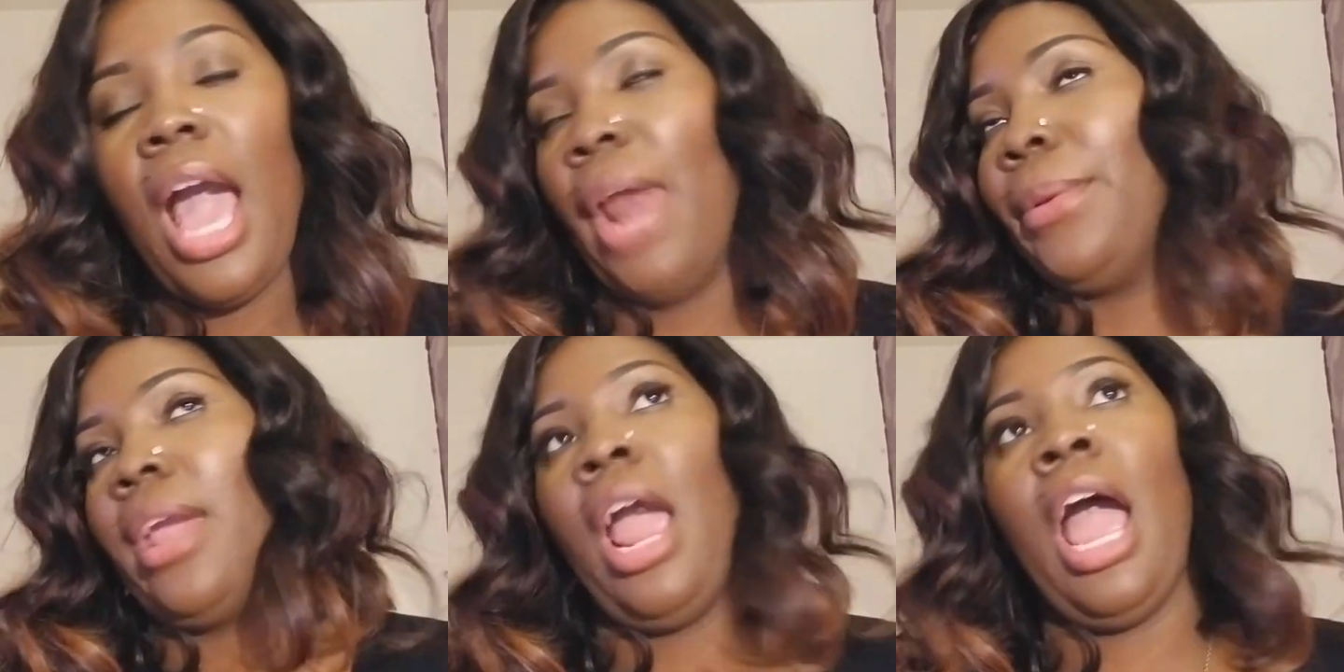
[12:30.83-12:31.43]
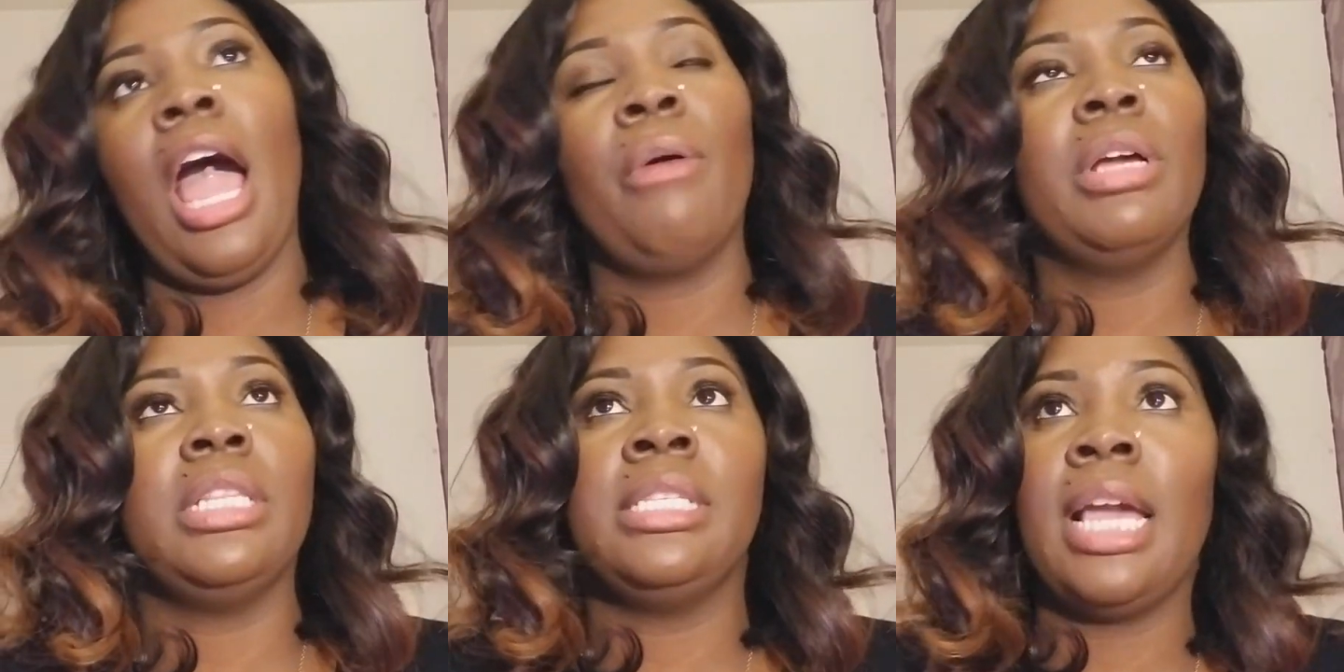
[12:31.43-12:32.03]
I don't care how
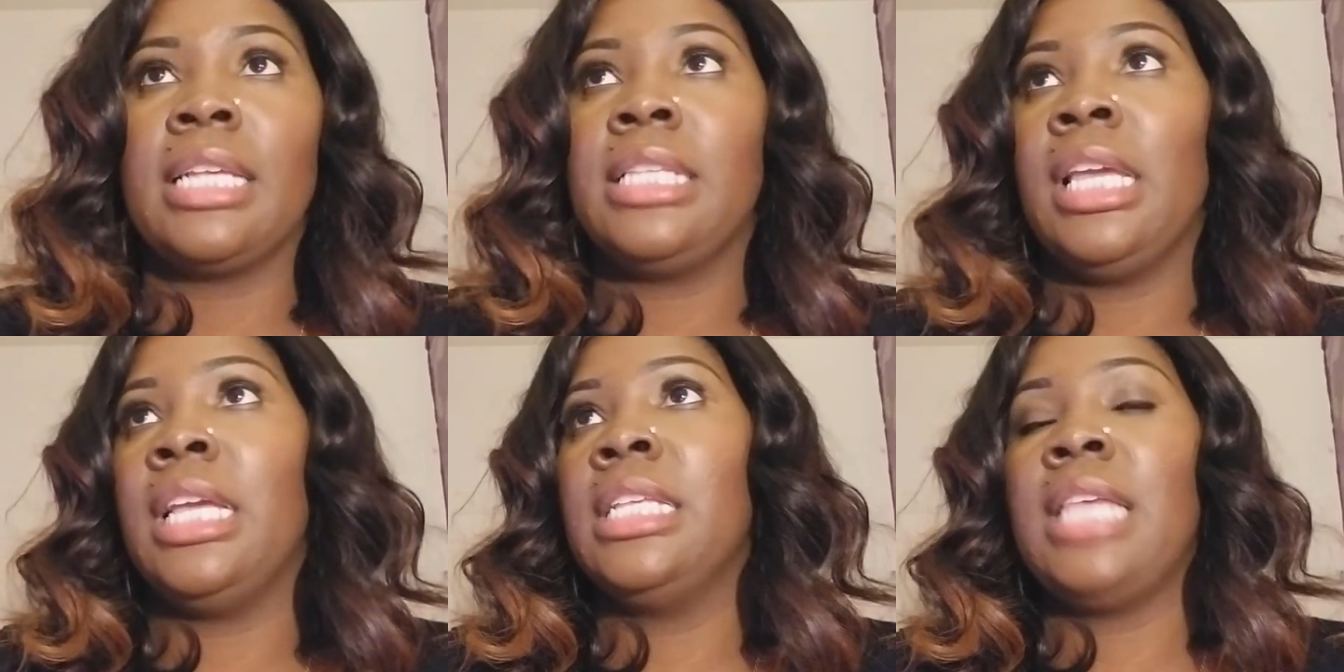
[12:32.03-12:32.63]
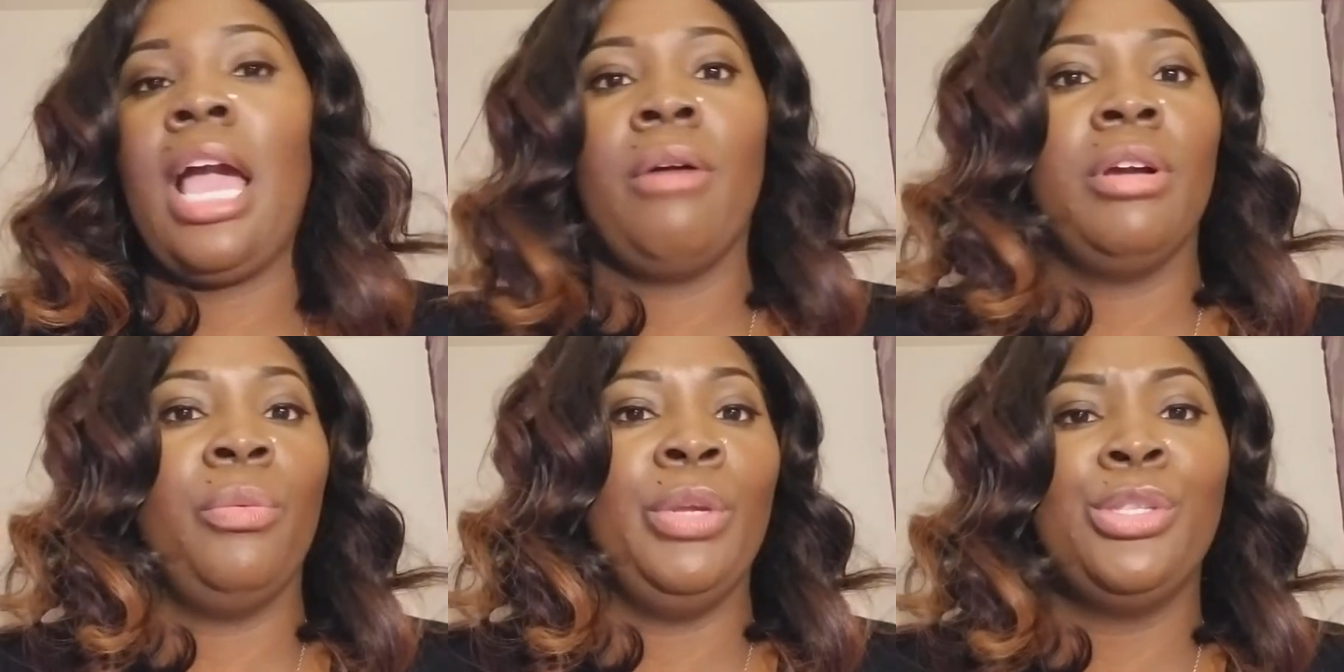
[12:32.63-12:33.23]
good the sex is, how
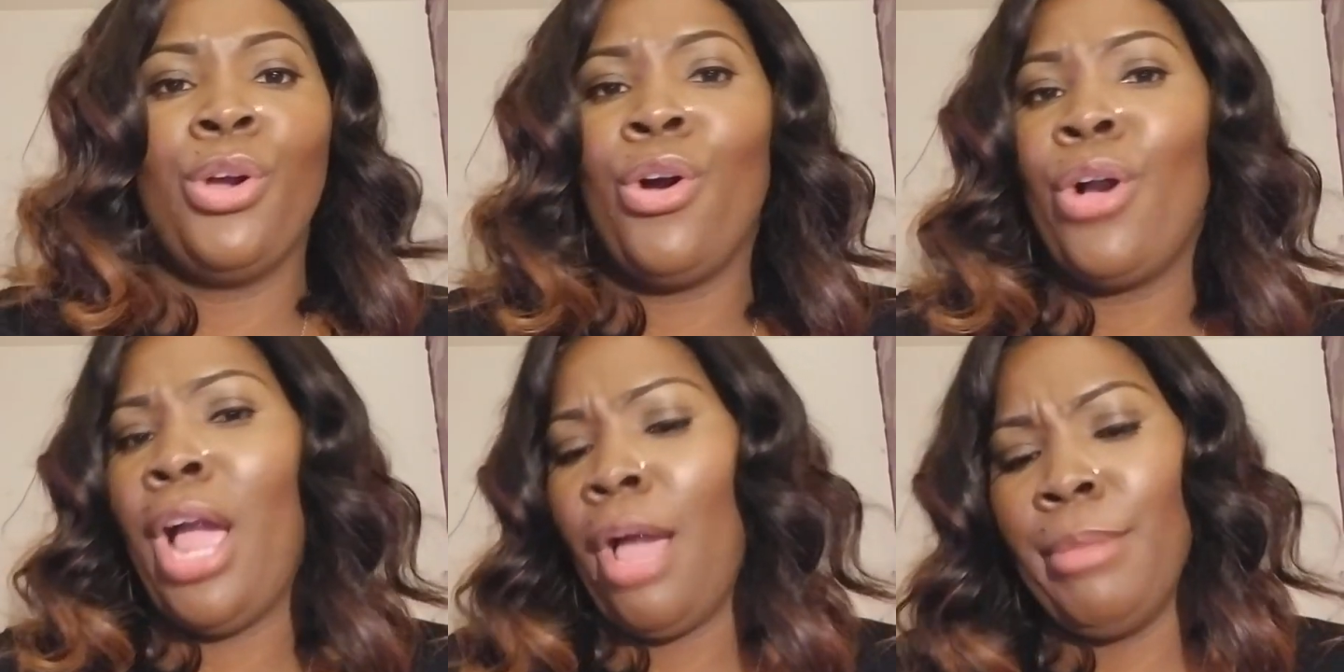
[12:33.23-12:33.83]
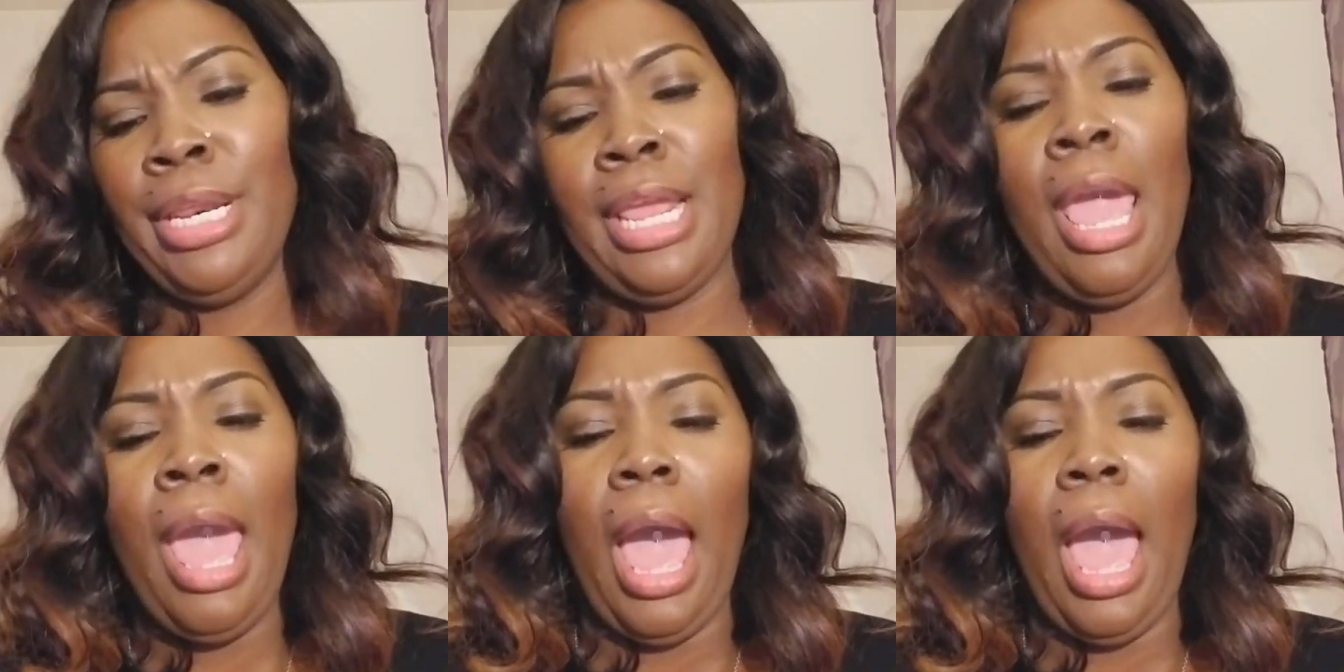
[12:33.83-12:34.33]
good we talk, how many